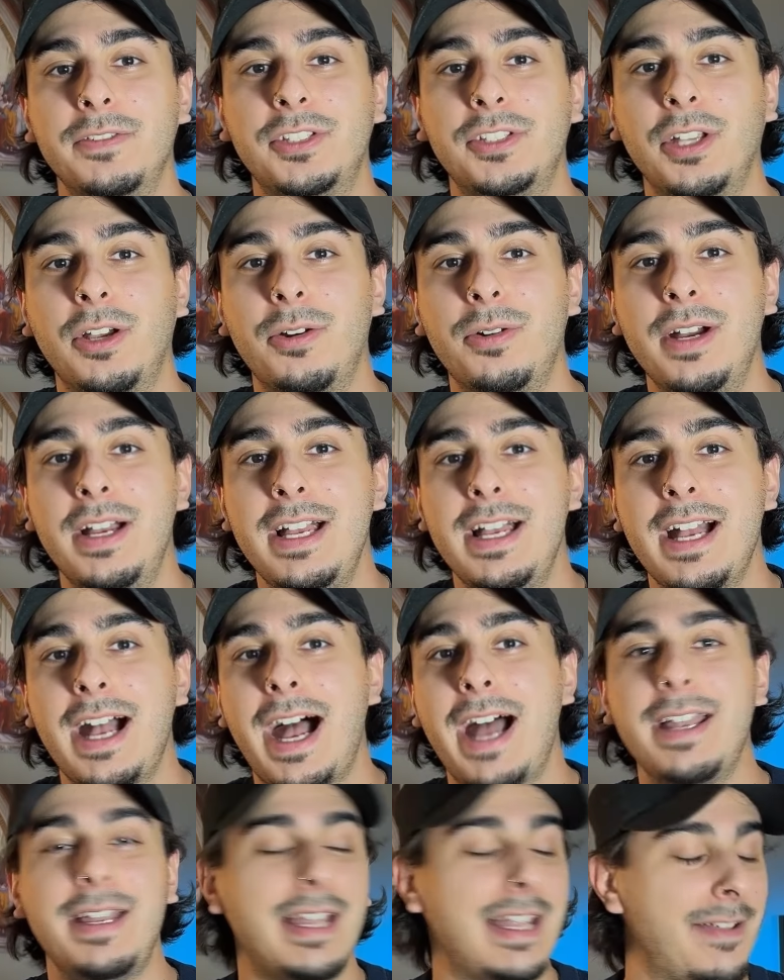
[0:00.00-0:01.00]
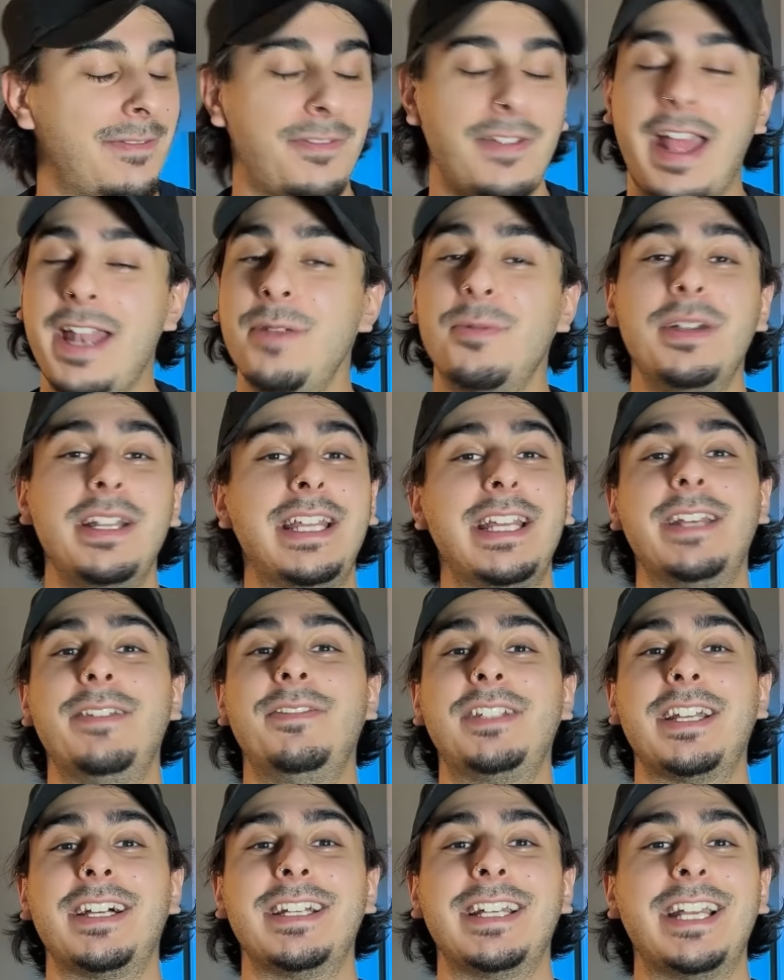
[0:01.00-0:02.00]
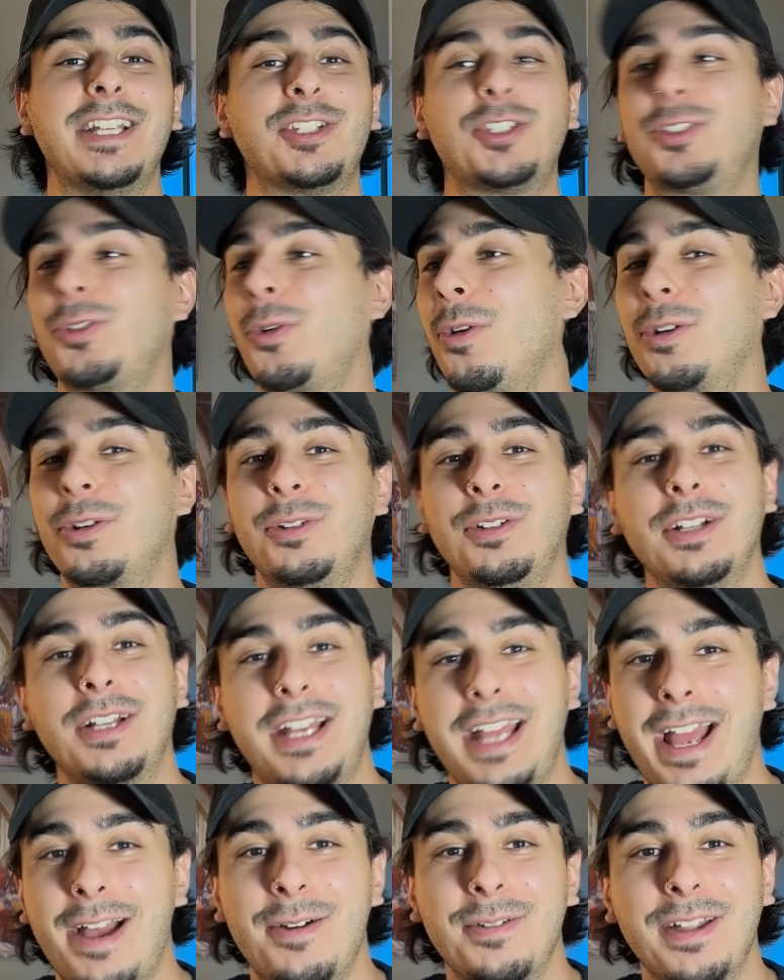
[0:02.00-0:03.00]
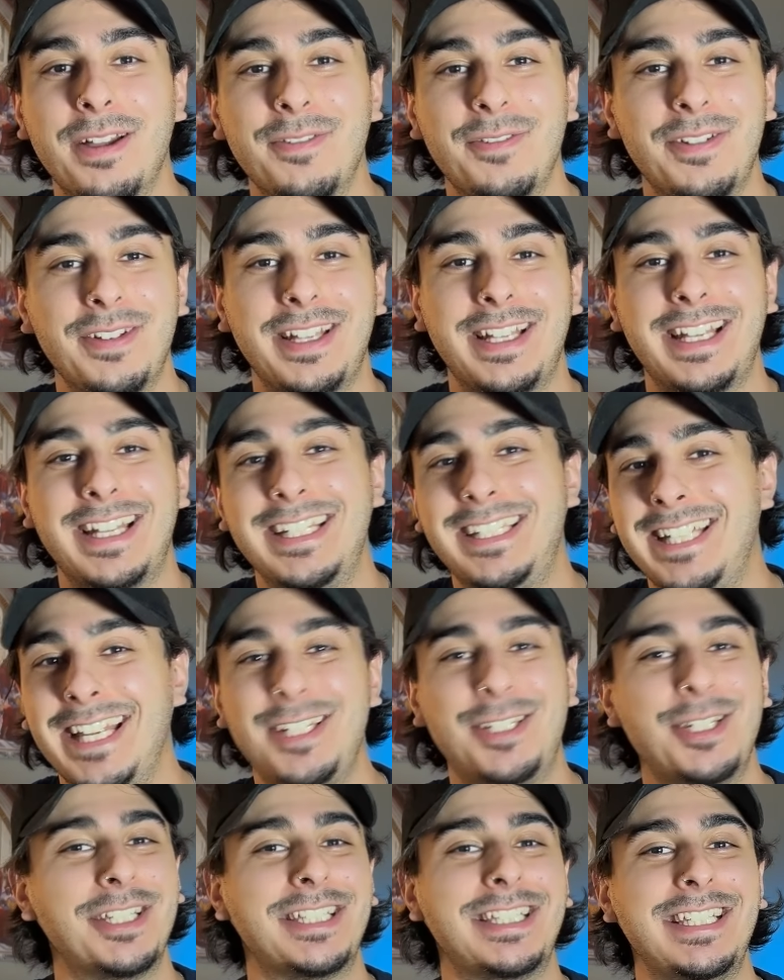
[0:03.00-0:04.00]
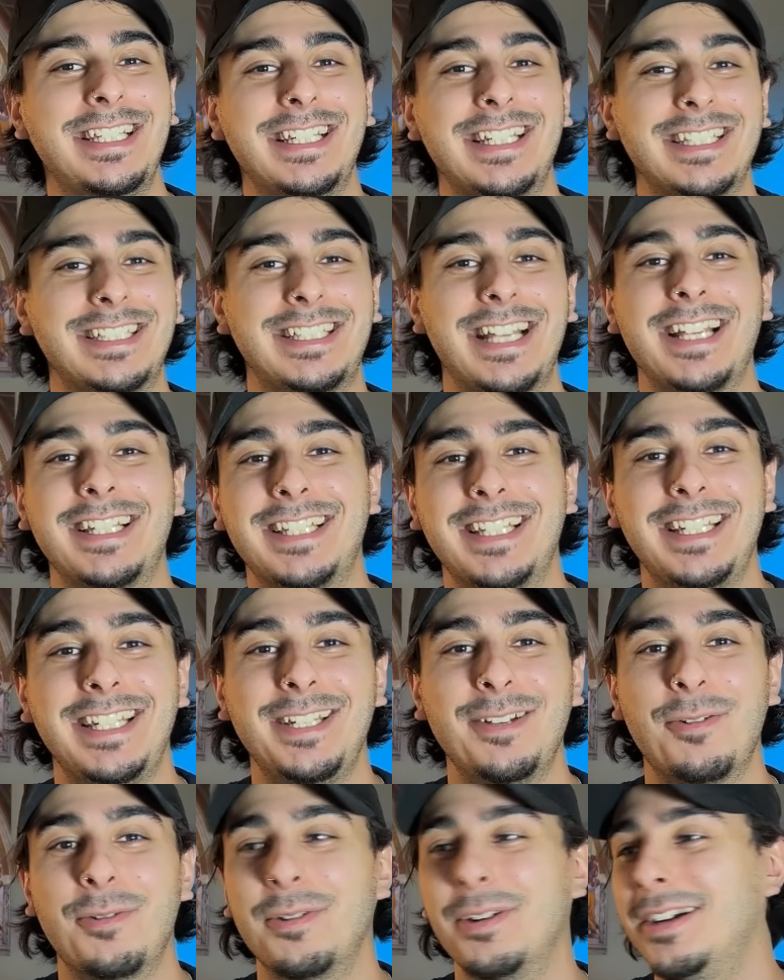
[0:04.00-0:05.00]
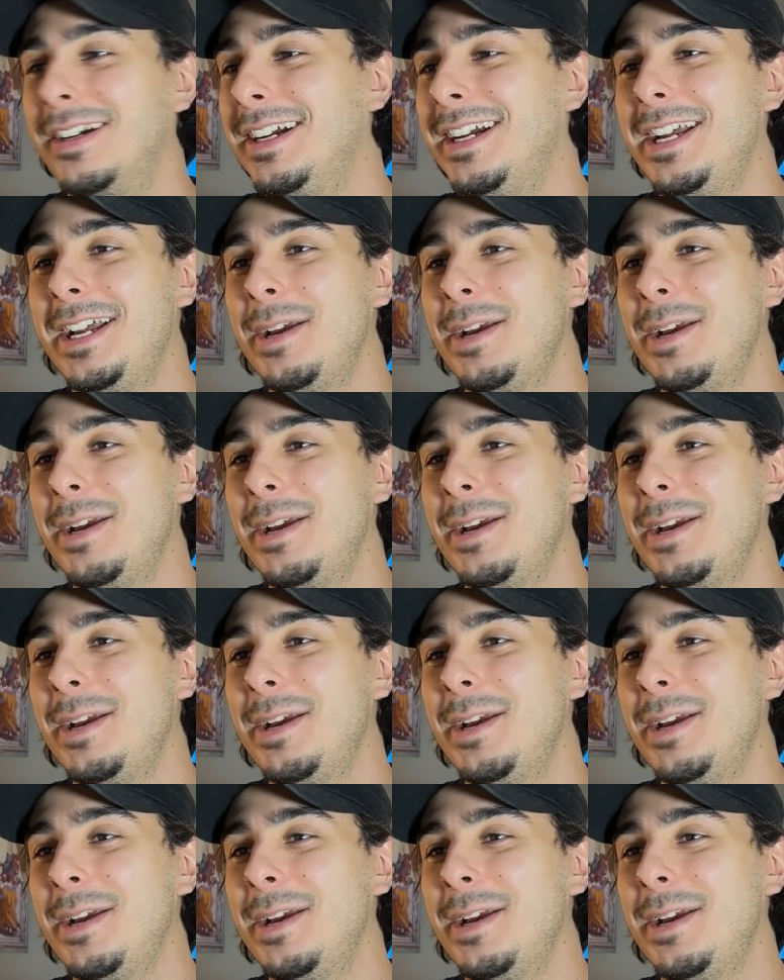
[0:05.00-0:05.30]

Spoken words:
So, if anyone gives a historical account of contingency and necessity or